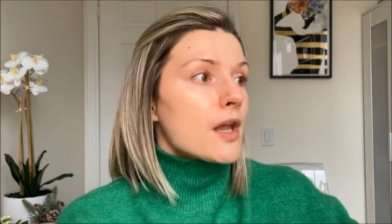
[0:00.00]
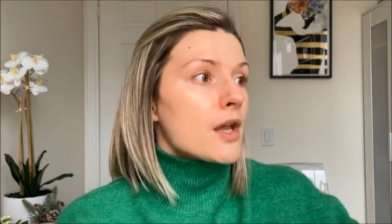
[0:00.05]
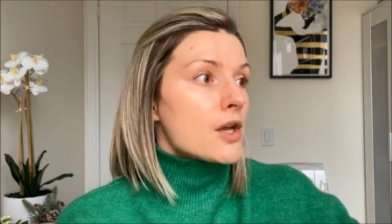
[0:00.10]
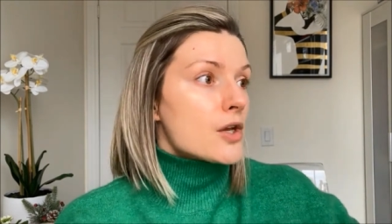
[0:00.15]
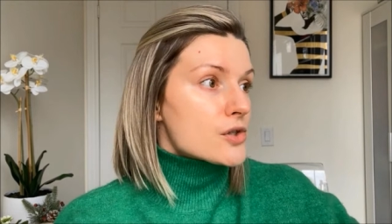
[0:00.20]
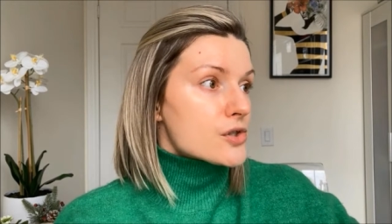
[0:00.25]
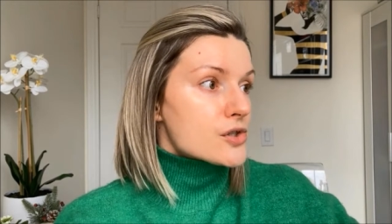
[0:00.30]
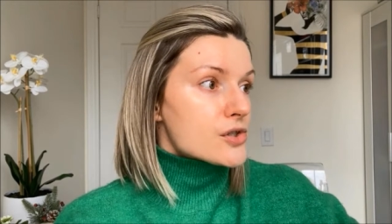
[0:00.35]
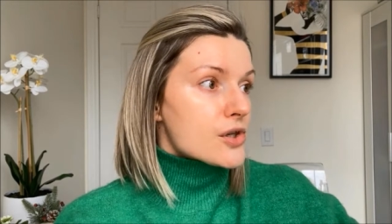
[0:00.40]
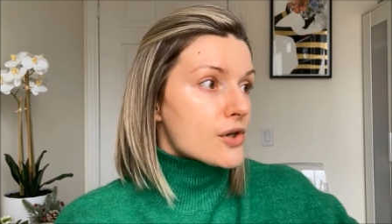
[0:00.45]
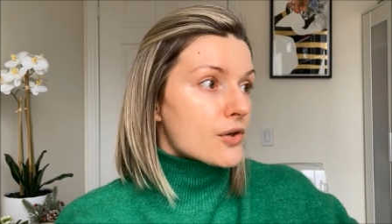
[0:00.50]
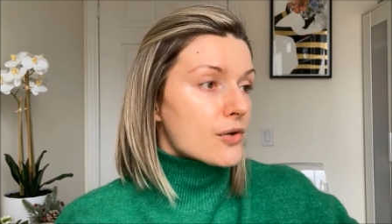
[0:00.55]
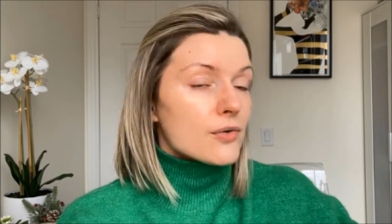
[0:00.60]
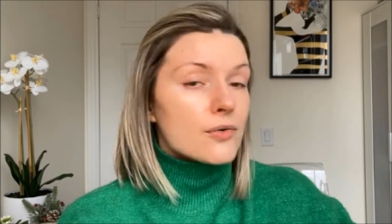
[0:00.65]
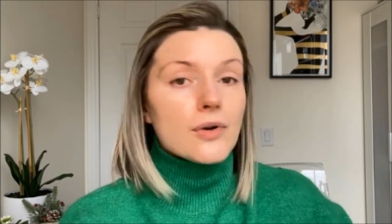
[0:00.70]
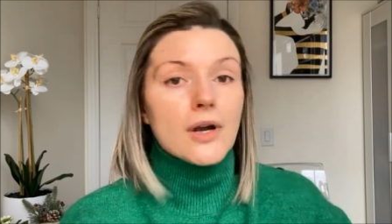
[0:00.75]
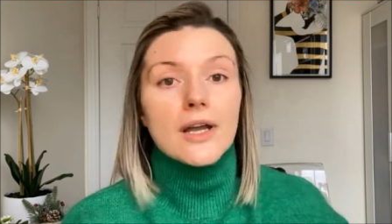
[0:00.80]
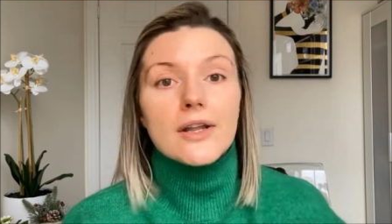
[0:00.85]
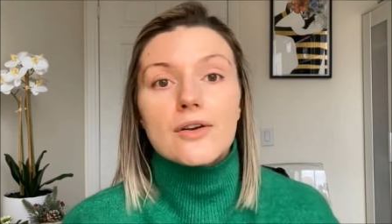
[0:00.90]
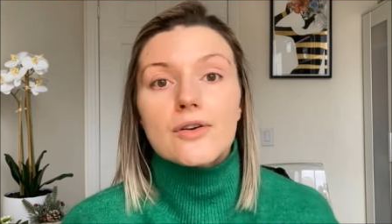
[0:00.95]

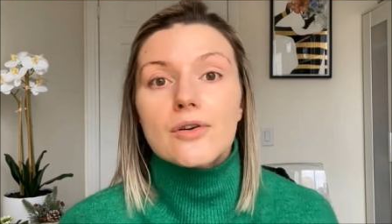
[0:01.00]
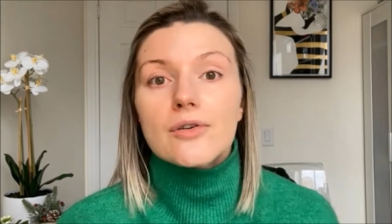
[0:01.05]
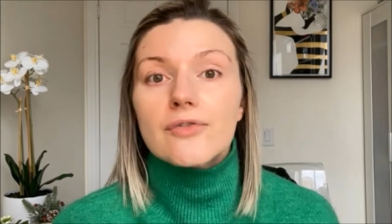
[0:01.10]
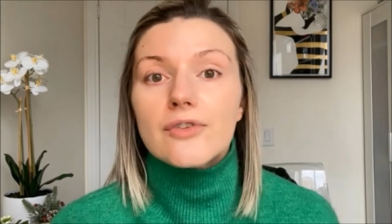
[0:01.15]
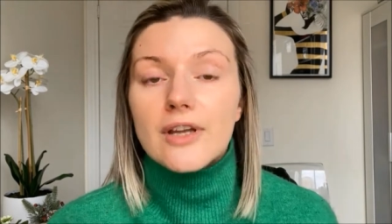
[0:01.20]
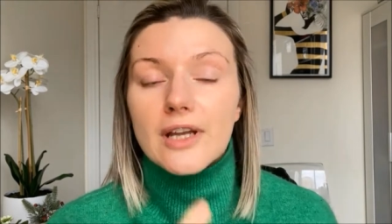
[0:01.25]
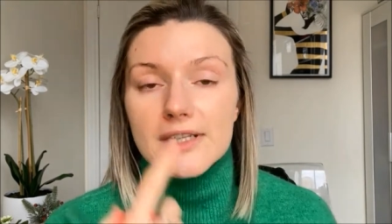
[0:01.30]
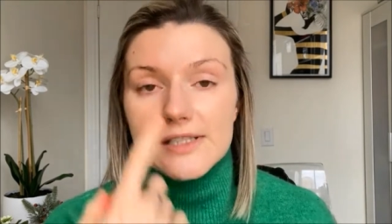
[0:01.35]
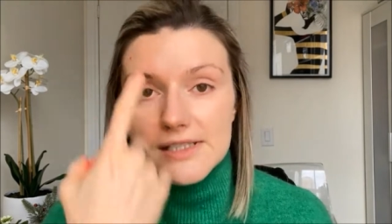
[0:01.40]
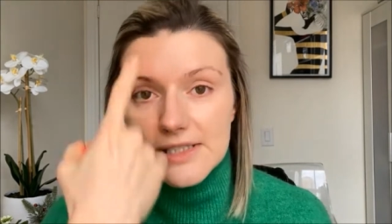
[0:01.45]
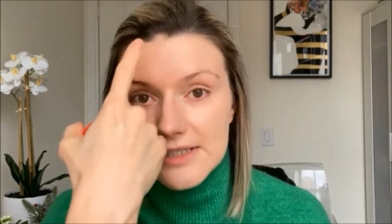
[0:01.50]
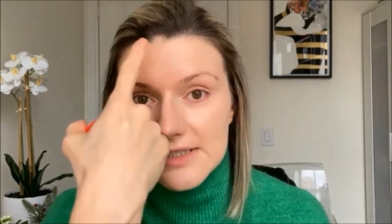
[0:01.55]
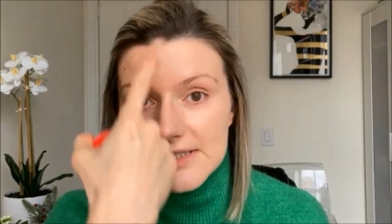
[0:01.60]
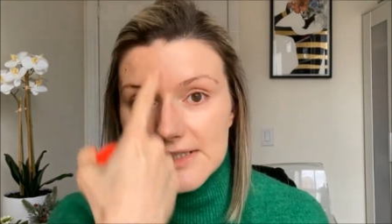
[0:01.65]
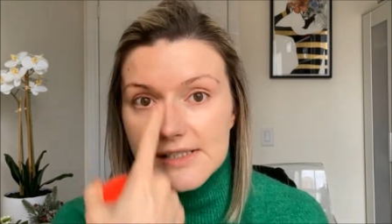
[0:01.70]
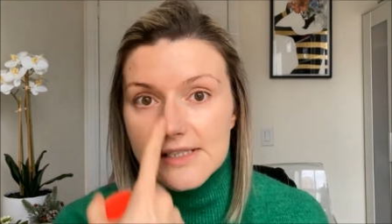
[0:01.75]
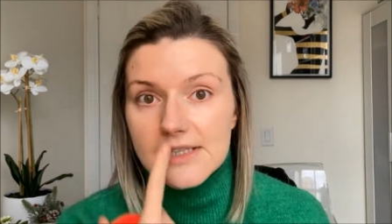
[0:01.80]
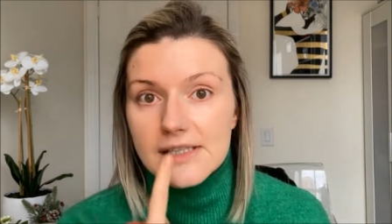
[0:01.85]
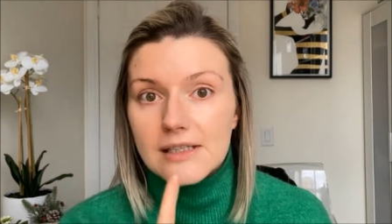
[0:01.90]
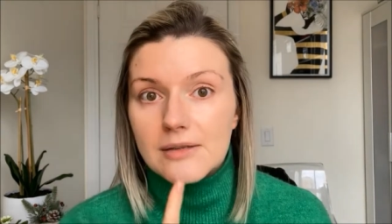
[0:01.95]
So I don't know if you guys can
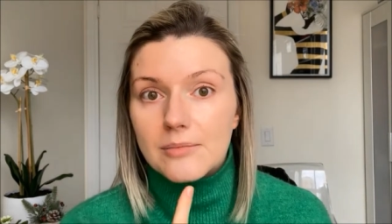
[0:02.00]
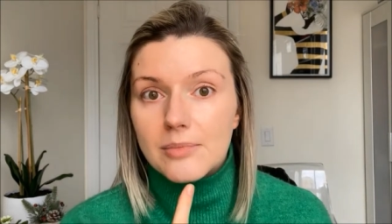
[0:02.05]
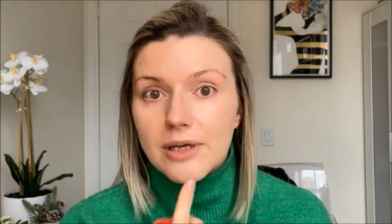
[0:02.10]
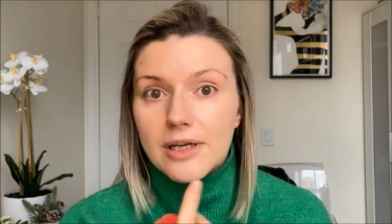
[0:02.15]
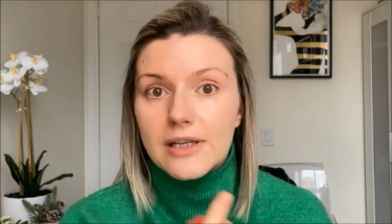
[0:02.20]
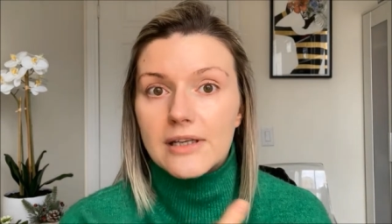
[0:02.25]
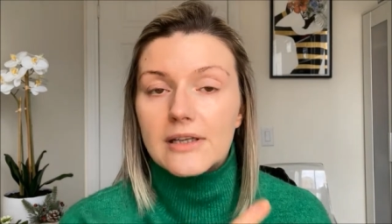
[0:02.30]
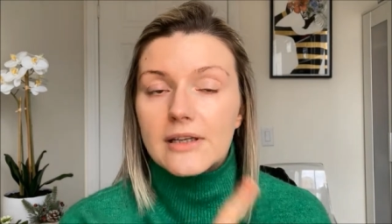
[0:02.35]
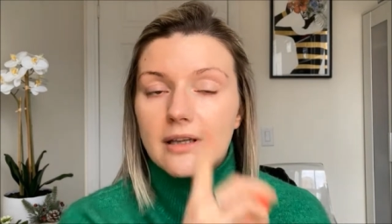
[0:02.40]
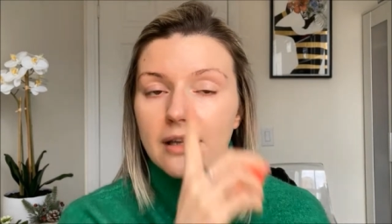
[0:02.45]
see, but